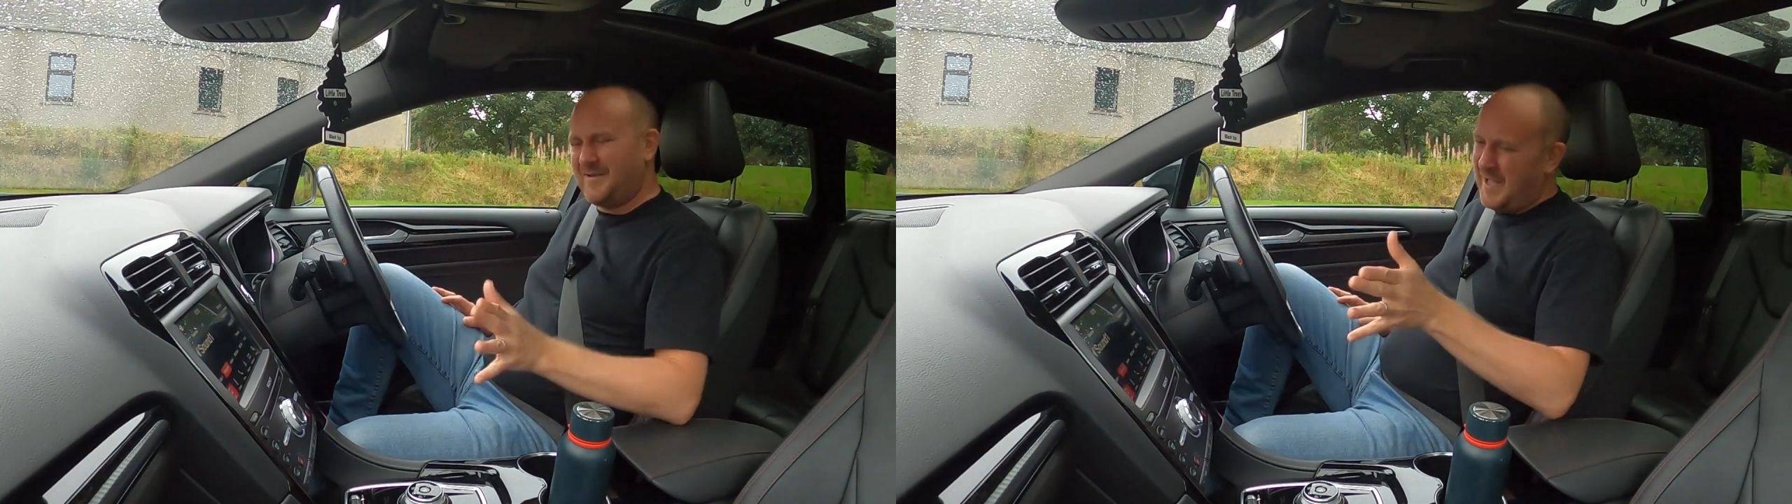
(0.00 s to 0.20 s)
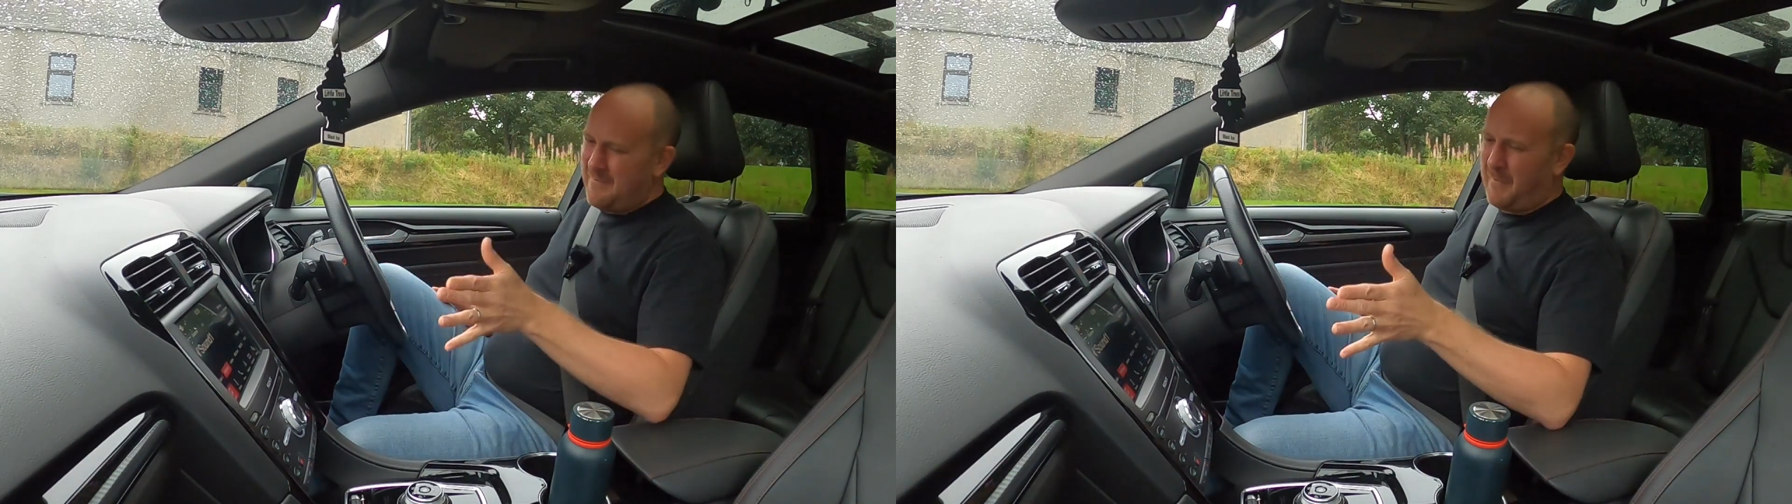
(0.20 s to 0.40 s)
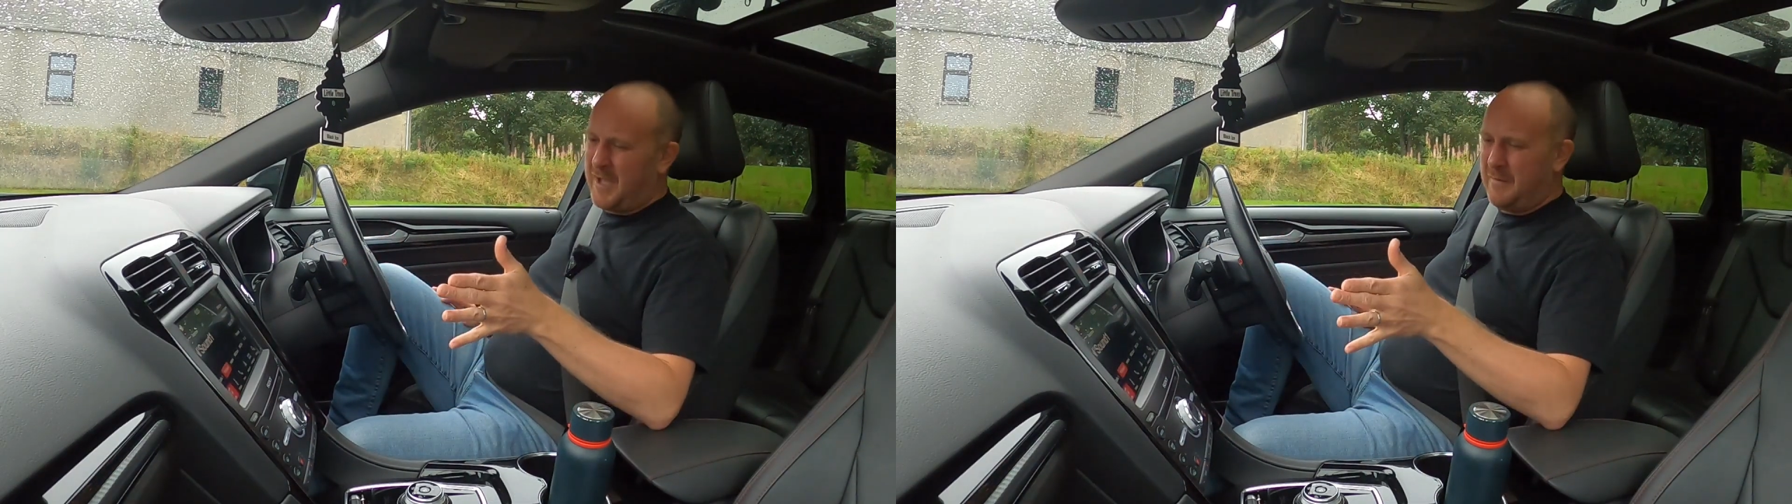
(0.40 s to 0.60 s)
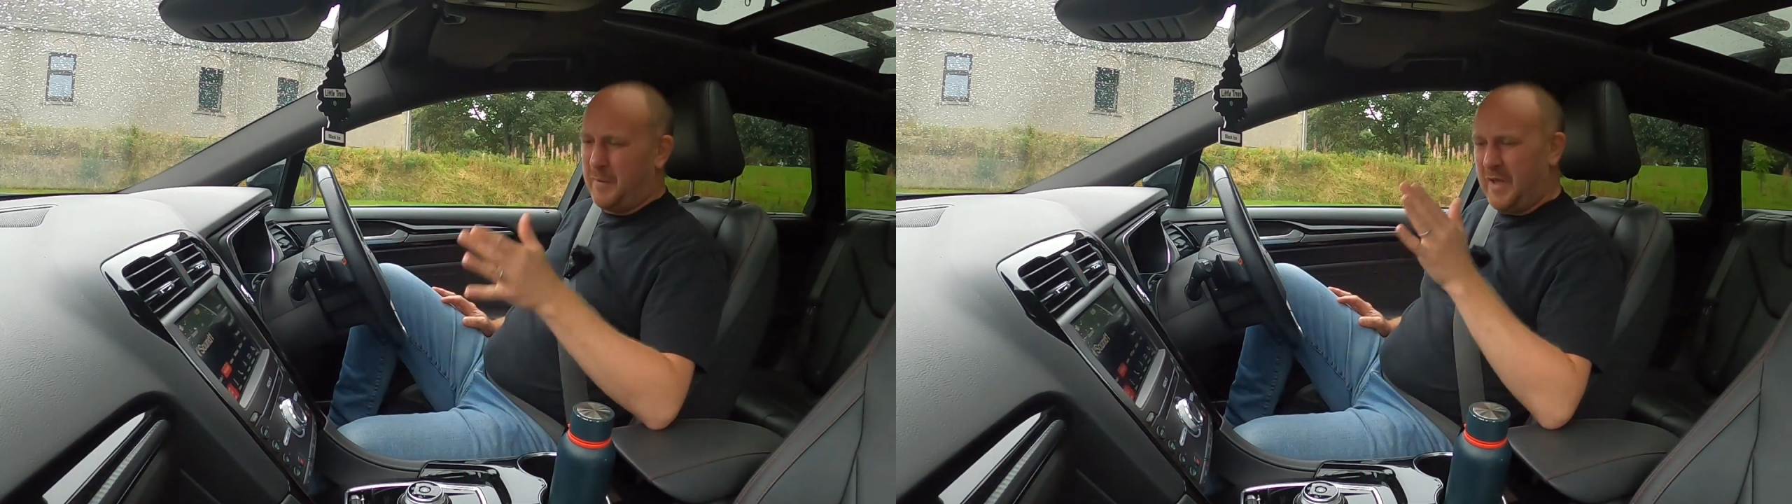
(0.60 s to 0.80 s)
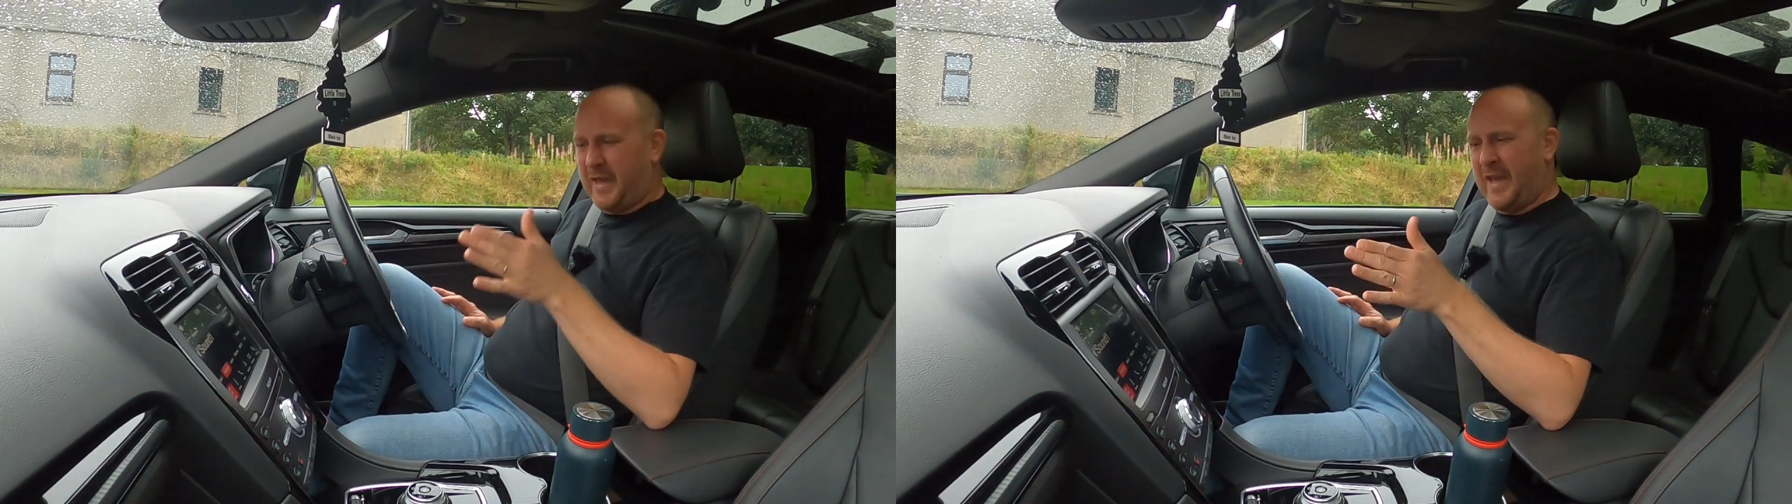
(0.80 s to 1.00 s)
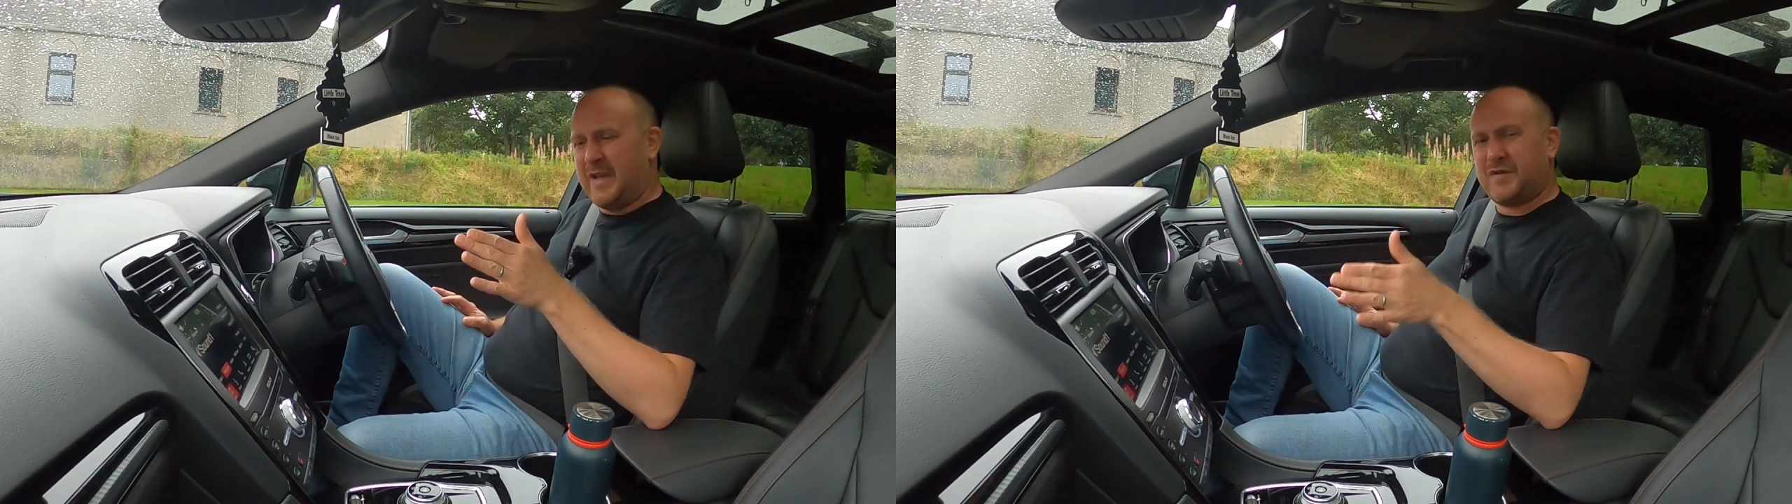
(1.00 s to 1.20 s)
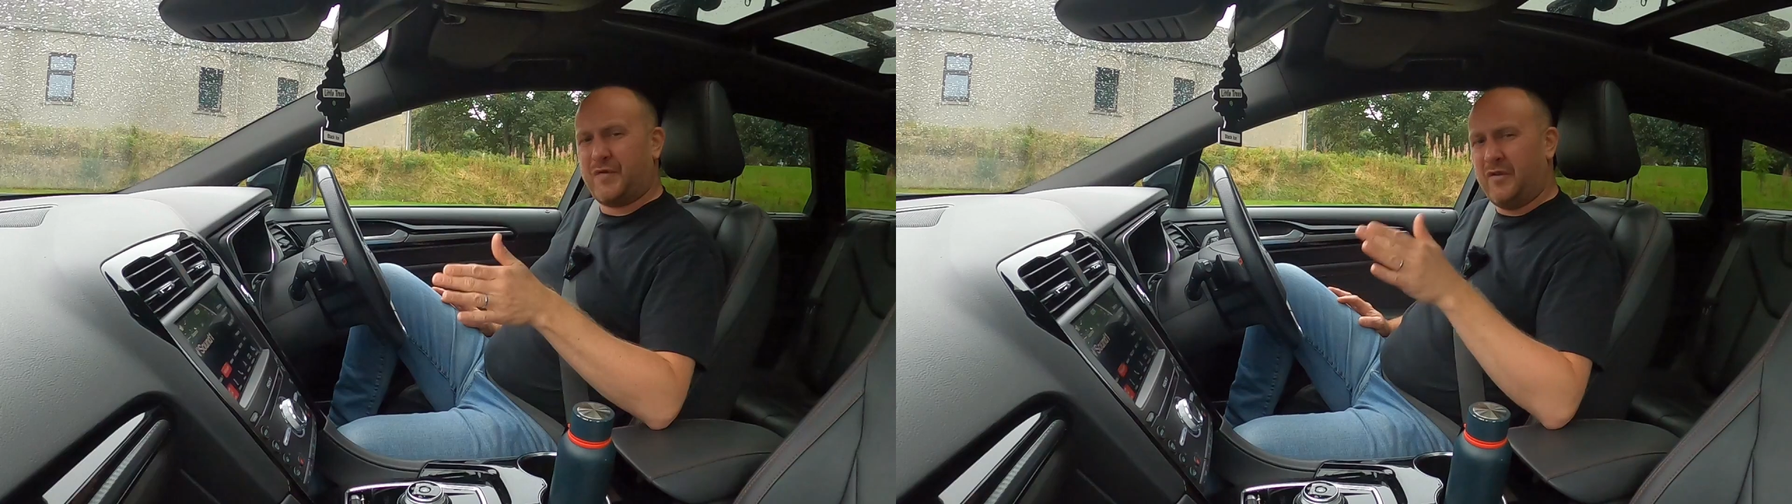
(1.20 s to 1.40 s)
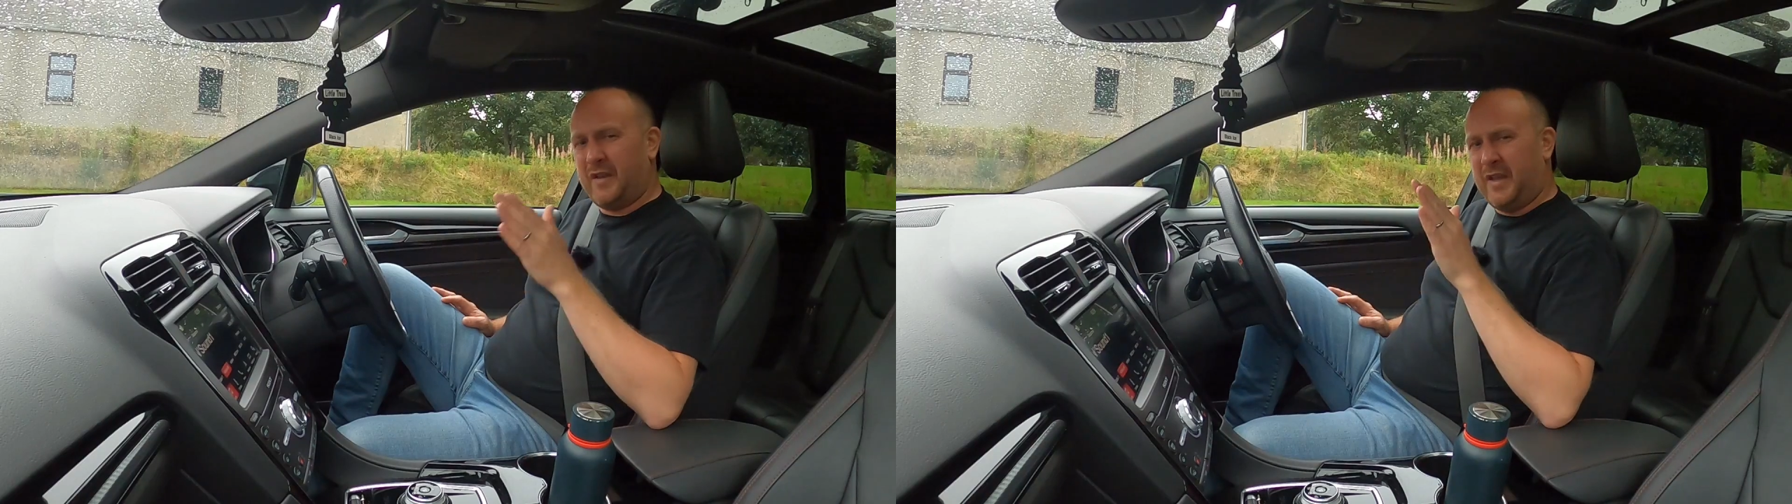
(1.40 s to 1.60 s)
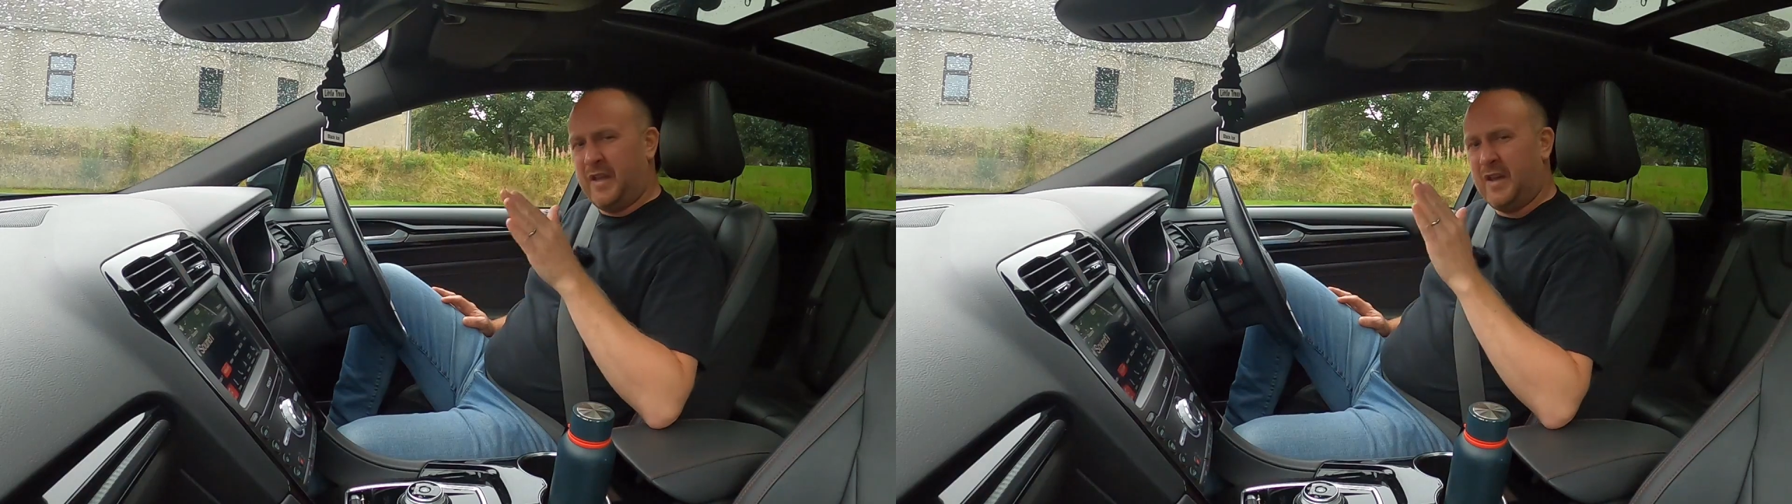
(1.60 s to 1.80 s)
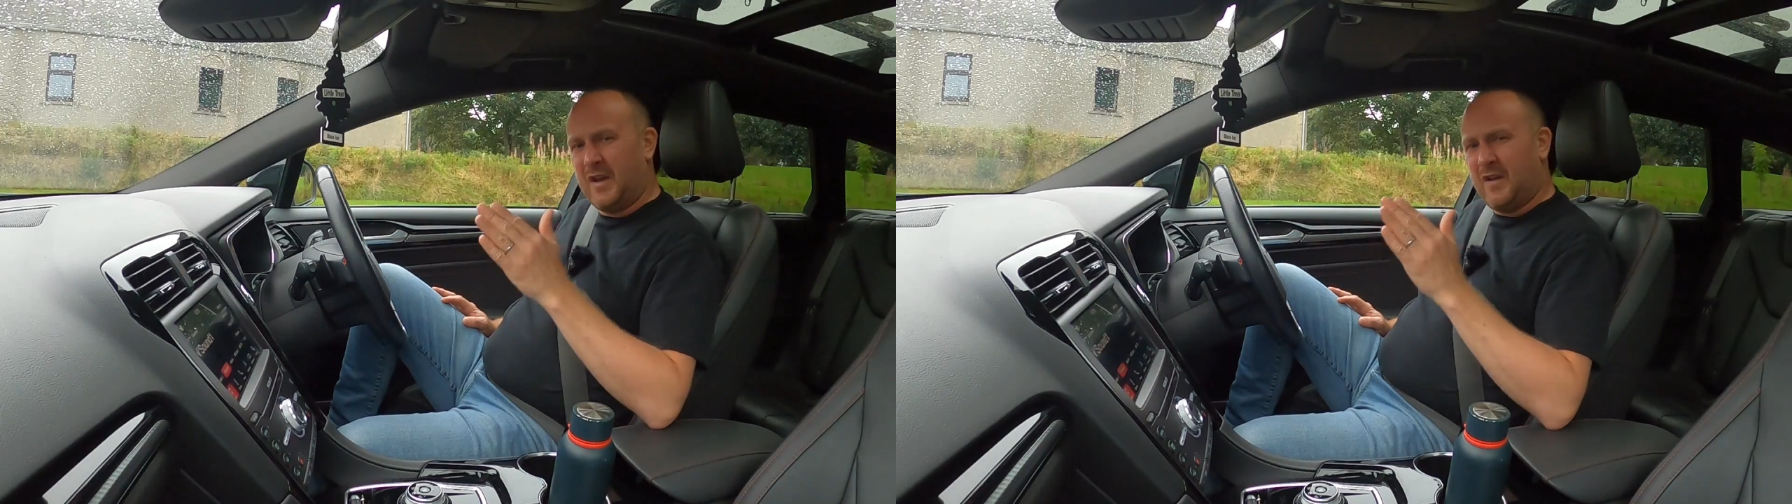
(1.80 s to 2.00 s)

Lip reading: it might be a case for the